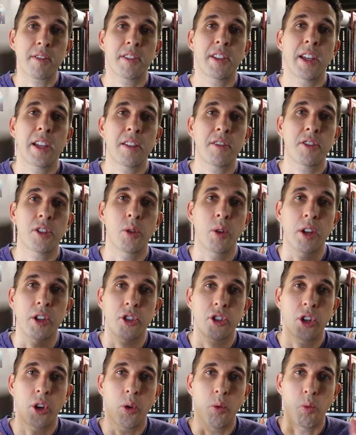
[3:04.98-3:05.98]
the sleighs, do I
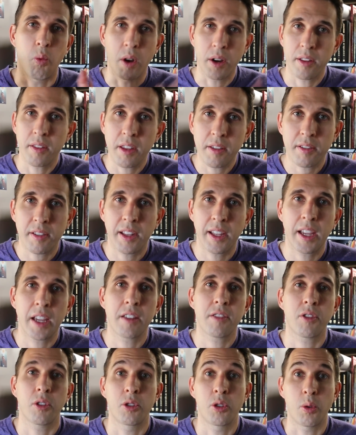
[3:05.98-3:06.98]
show one of the
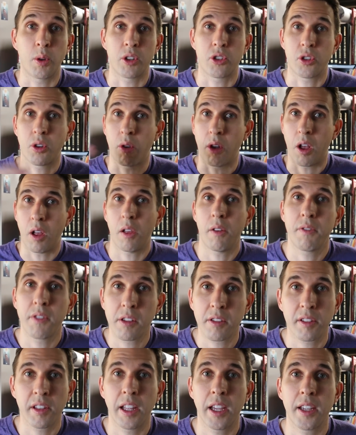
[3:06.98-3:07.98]
sleighs, or do I show all of the
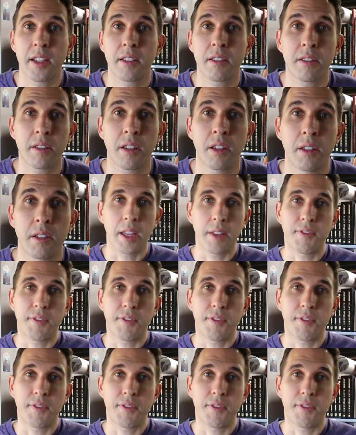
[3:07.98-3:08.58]
sleighs?